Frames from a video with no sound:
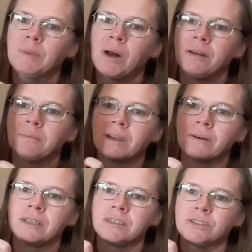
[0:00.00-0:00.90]
I'm
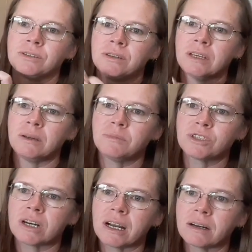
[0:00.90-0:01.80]
going to keep
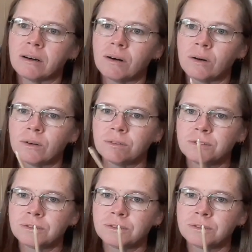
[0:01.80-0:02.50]
track of